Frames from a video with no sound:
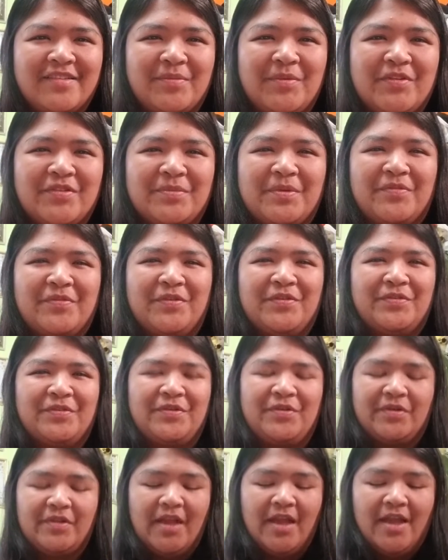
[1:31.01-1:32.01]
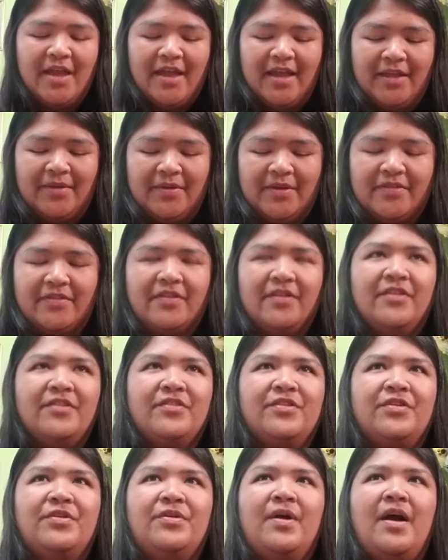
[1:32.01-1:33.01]
I'm using my phone to record. Anyways,
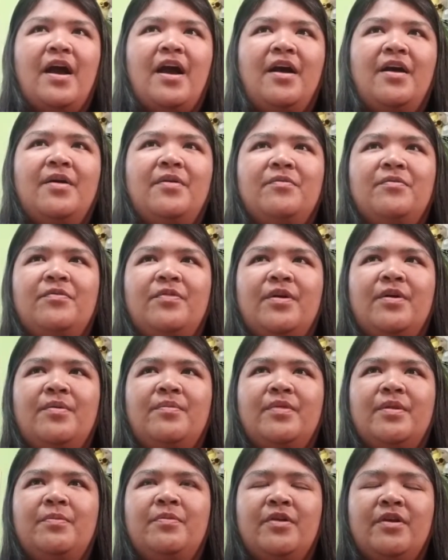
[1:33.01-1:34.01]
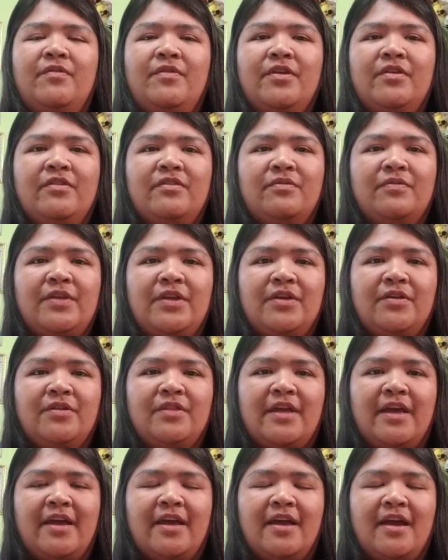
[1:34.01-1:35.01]
so um, from the previous video
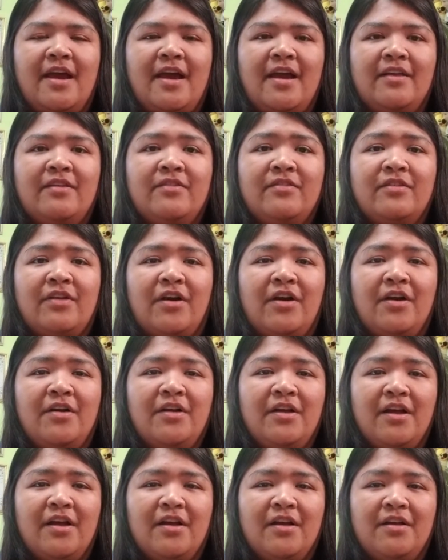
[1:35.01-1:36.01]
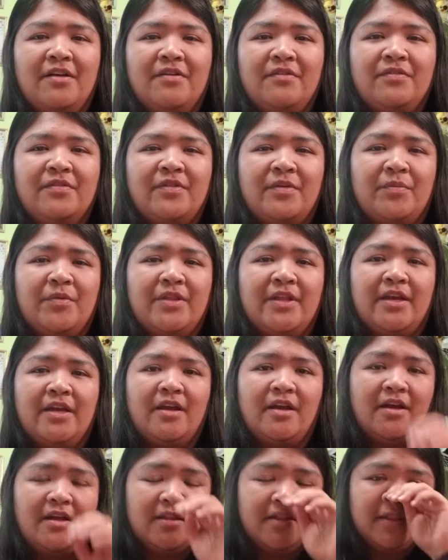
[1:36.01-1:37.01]
that I saw of someone that
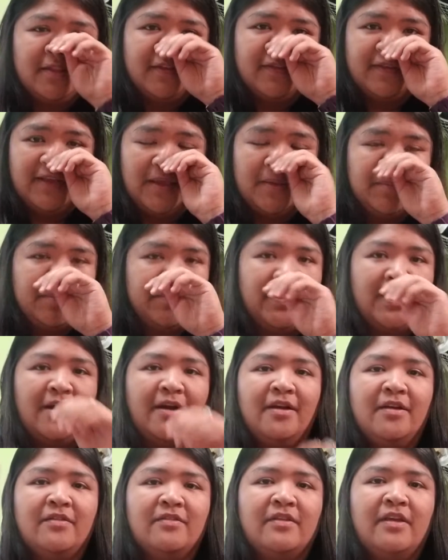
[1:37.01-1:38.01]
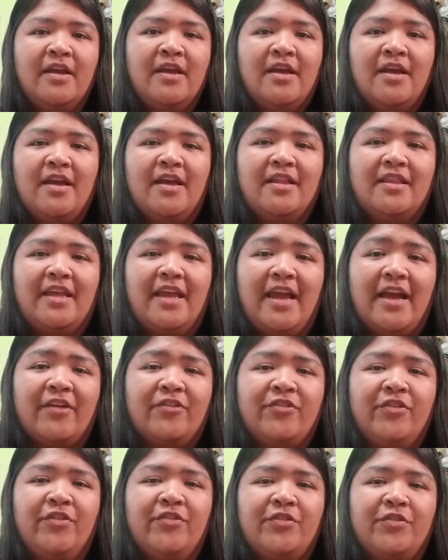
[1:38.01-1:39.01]
got the same box, they
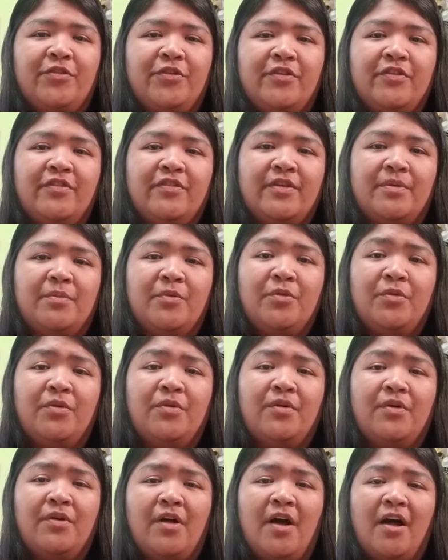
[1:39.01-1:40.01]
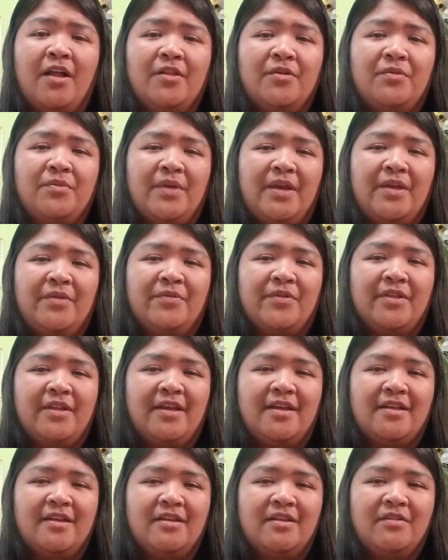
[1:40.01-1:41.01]
actually scored some cool Halloween
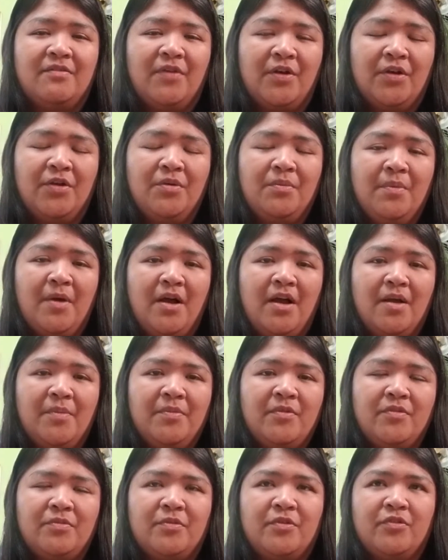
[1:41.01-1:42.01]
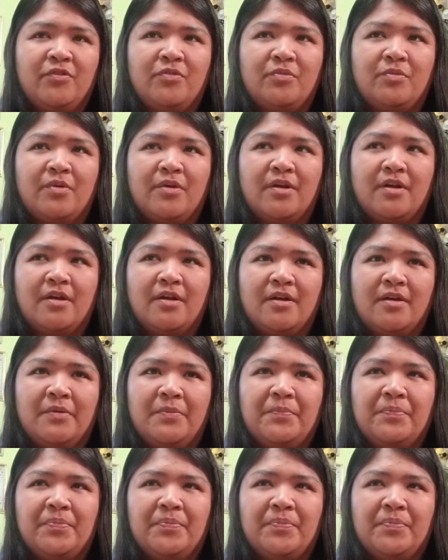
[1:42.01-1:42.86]
related Funko Pops, which were,